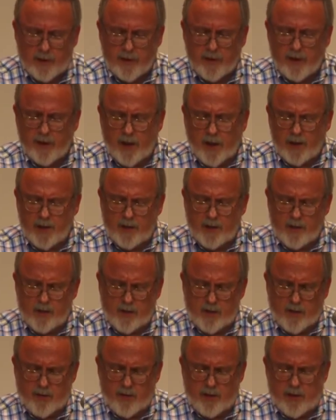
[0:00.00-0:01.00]
The audio
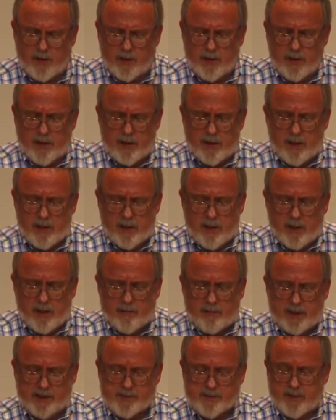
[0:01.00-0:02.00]
recording
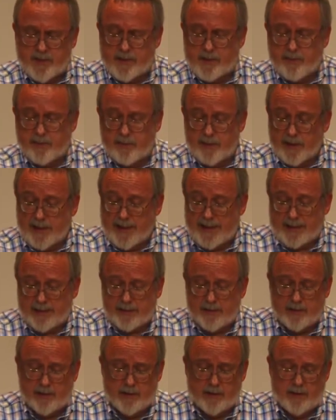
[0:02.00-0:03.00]
must be complete
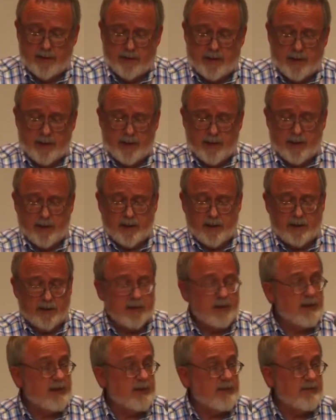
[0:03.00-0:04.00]

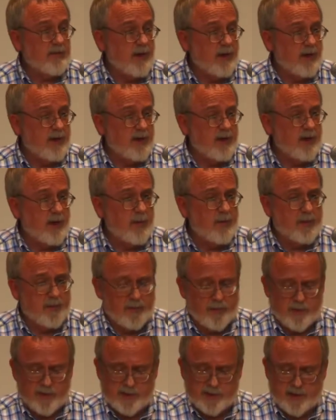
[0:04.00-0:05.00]
of all the open
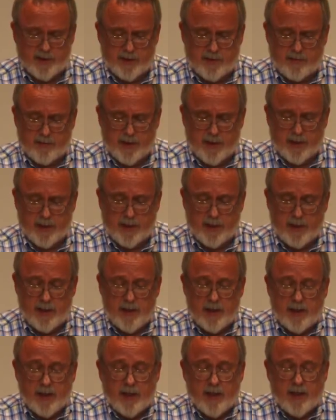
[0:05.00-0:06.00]
portion of the meeting,
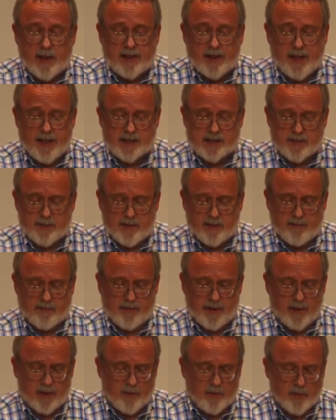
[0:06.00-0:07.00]
and it has to be
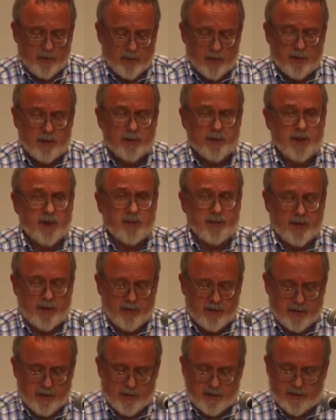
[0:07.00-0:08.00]
available to the
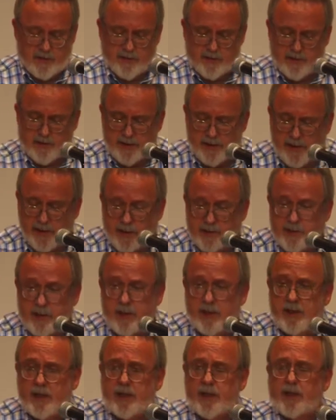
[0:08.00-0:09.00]
public within 3 days.
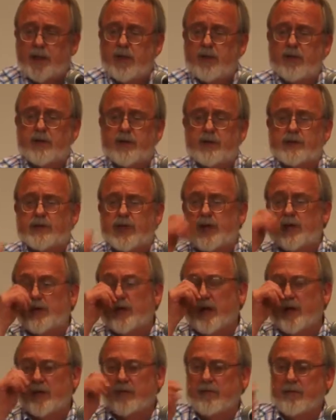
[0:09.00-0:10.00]
Well, you say, we're
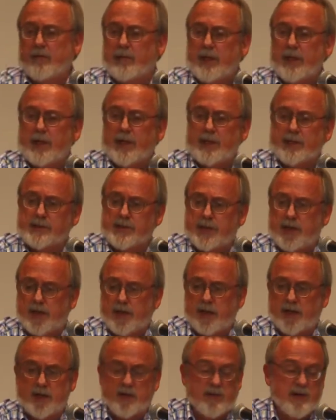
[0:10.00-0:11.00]
not even meeting as a
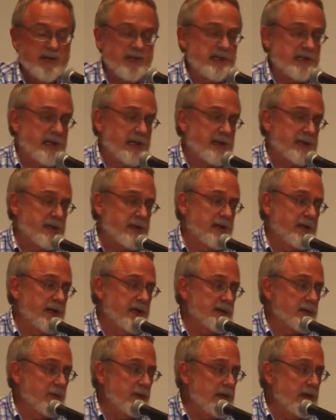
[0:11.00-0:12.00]
county commission until
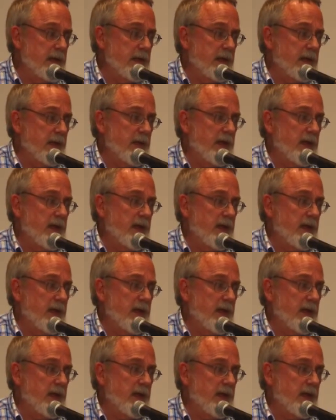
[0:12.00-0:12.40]
next week.